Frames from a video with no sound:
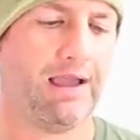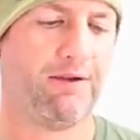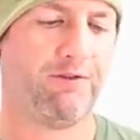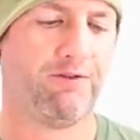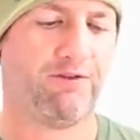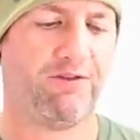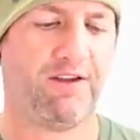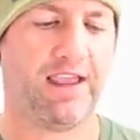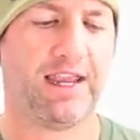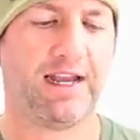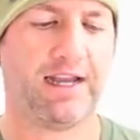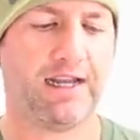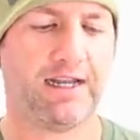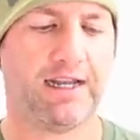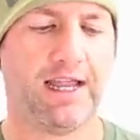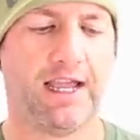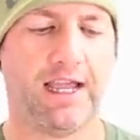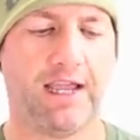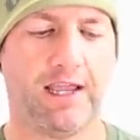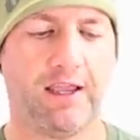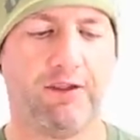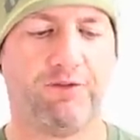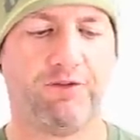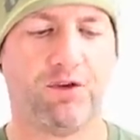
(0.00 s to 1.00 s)
Failing
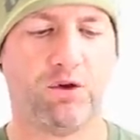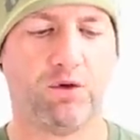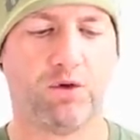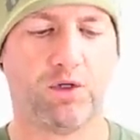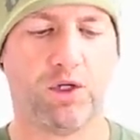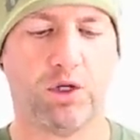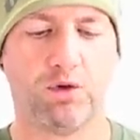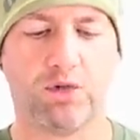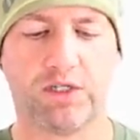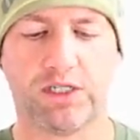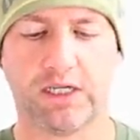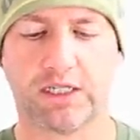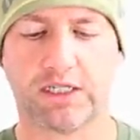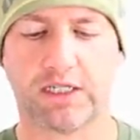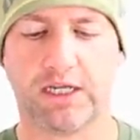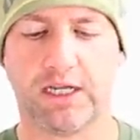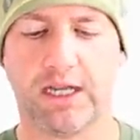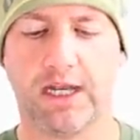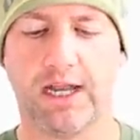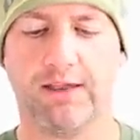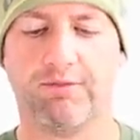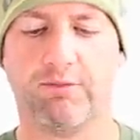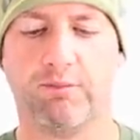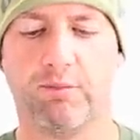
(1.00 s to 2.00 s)
that, if you do stick to
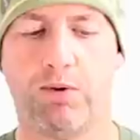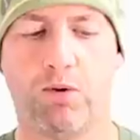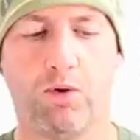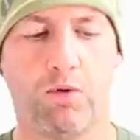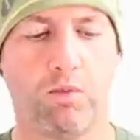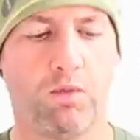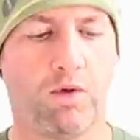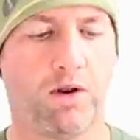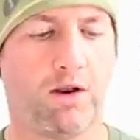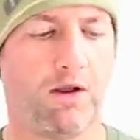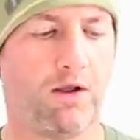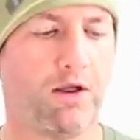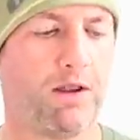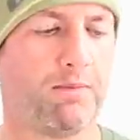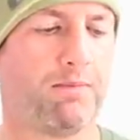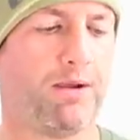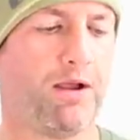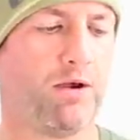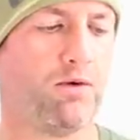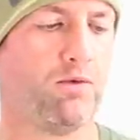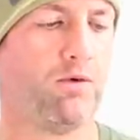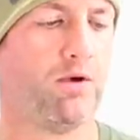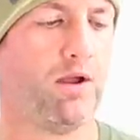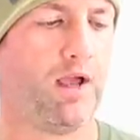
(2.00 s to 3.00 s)
the 11.1
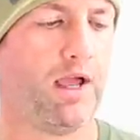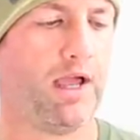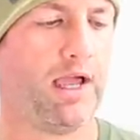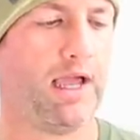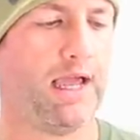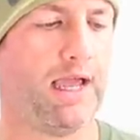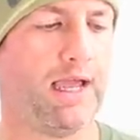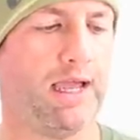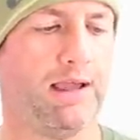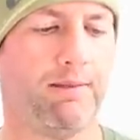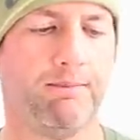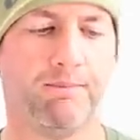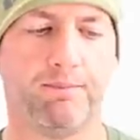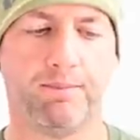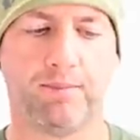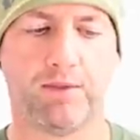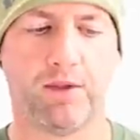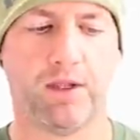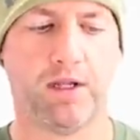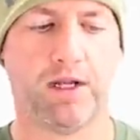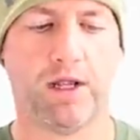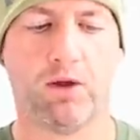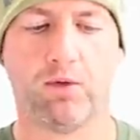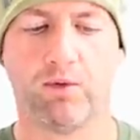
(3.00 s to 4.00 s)
LiPo,
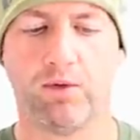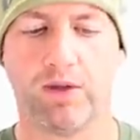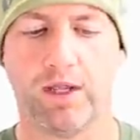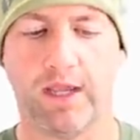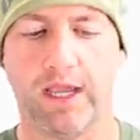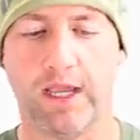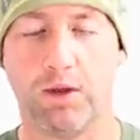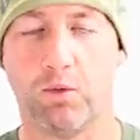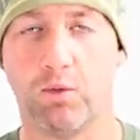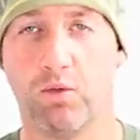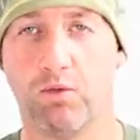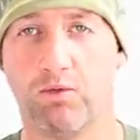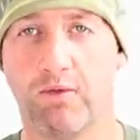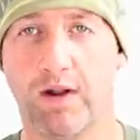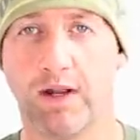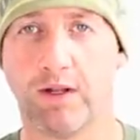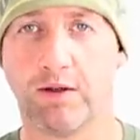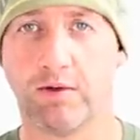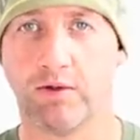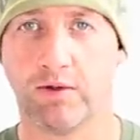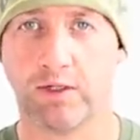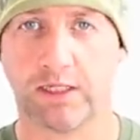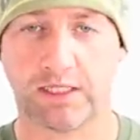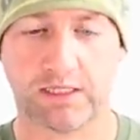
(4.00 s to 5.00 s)
you know, it will
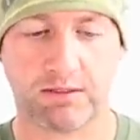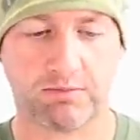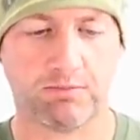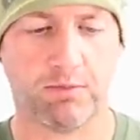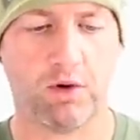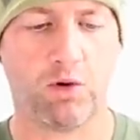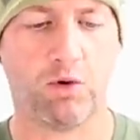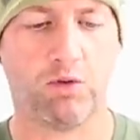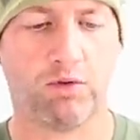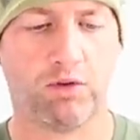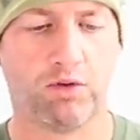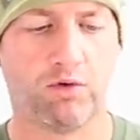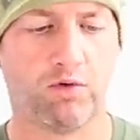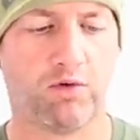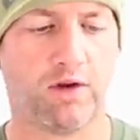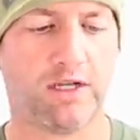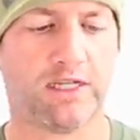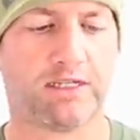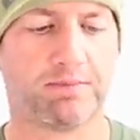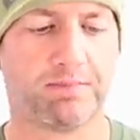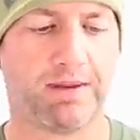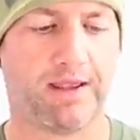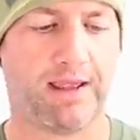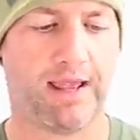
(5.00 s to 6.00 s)
run smooth,
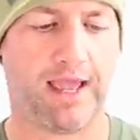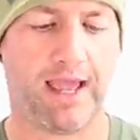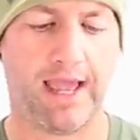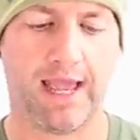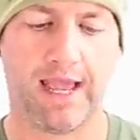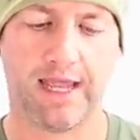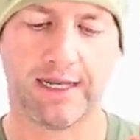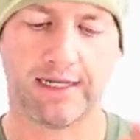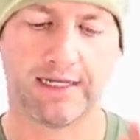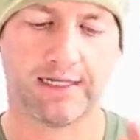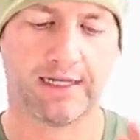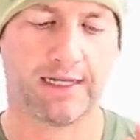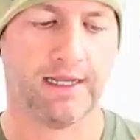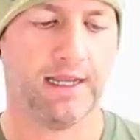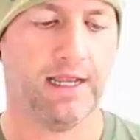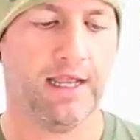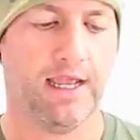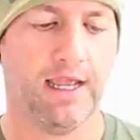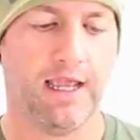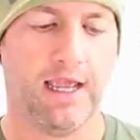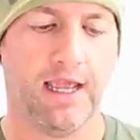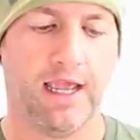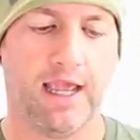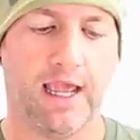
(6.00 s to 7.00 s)
crisp, and
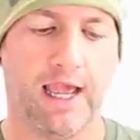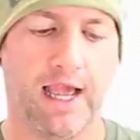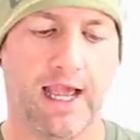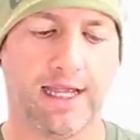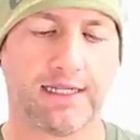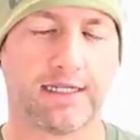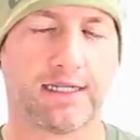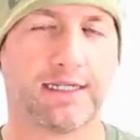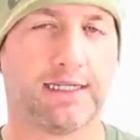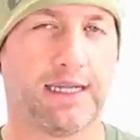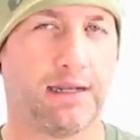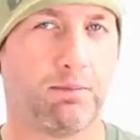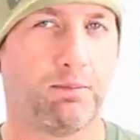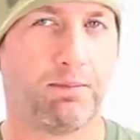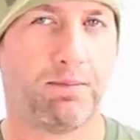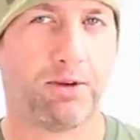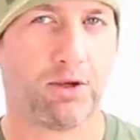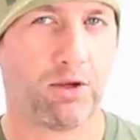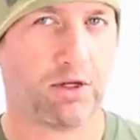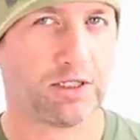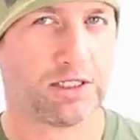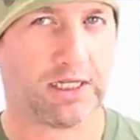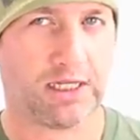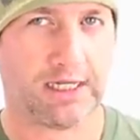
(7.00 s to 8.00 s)
as I said,
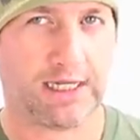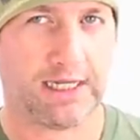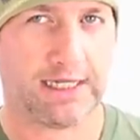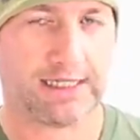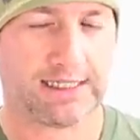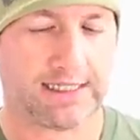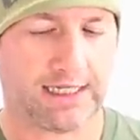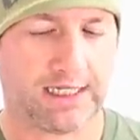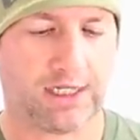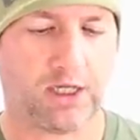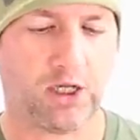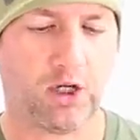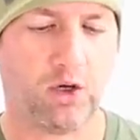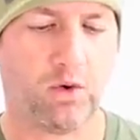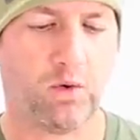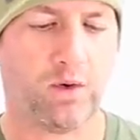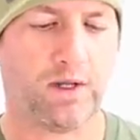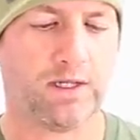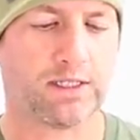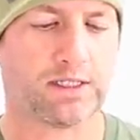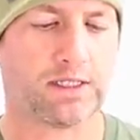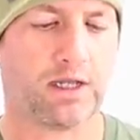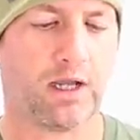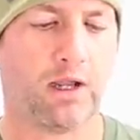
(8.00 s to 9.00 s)
because of the ECU
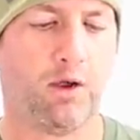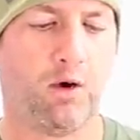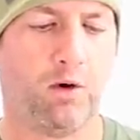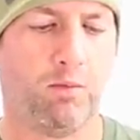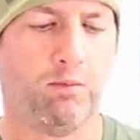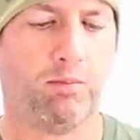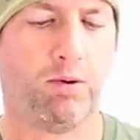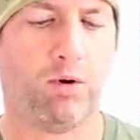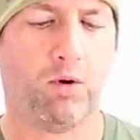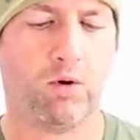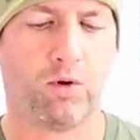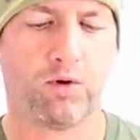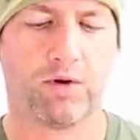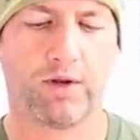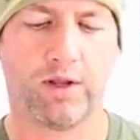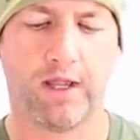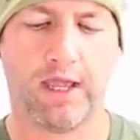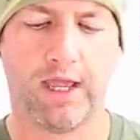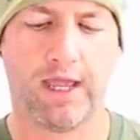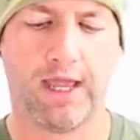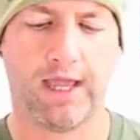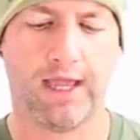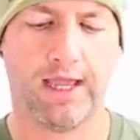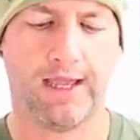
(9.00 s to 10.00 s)
and on board,
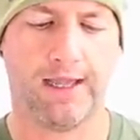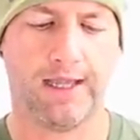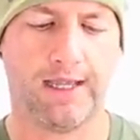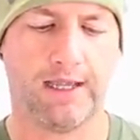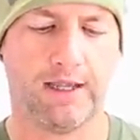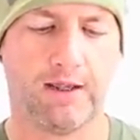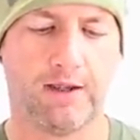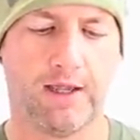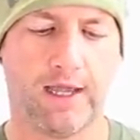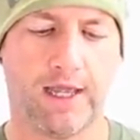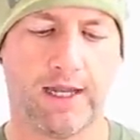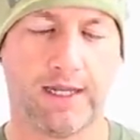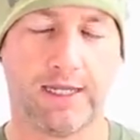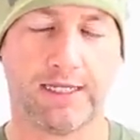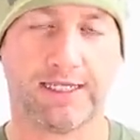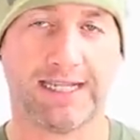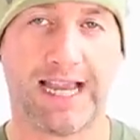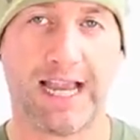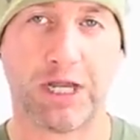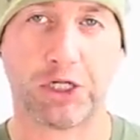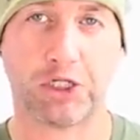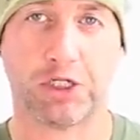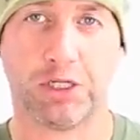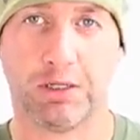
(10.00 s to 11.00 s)
and it's
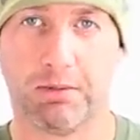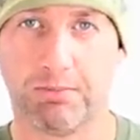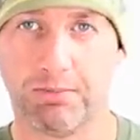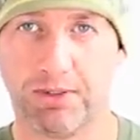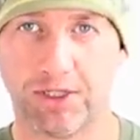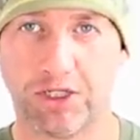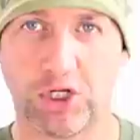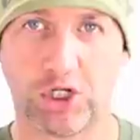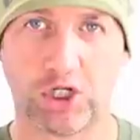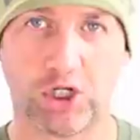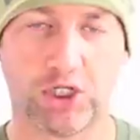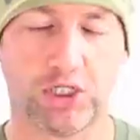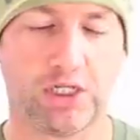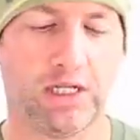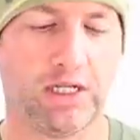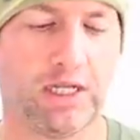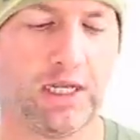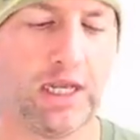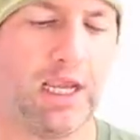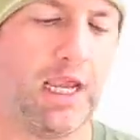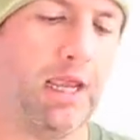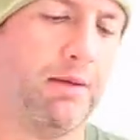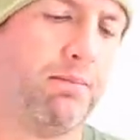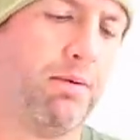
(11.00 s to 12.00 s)
actually positioned in
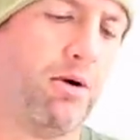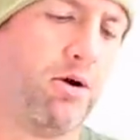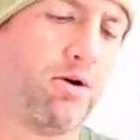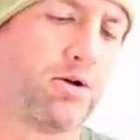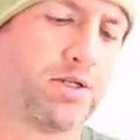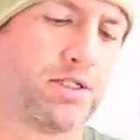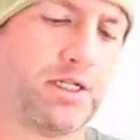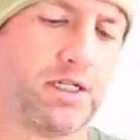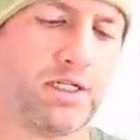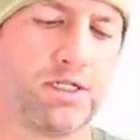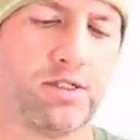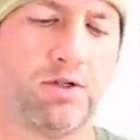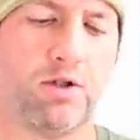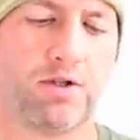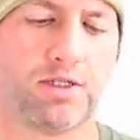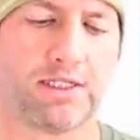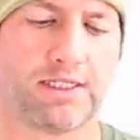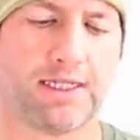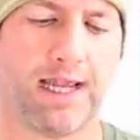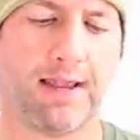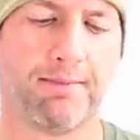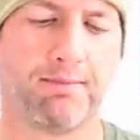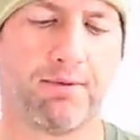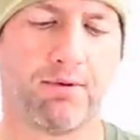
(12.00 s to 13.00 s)
the gearbox, it's not
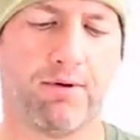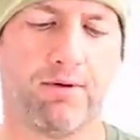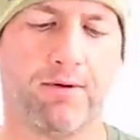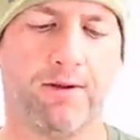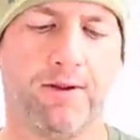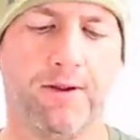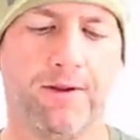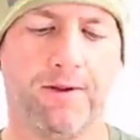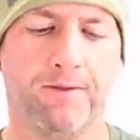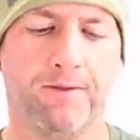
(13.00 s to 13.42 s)
separate,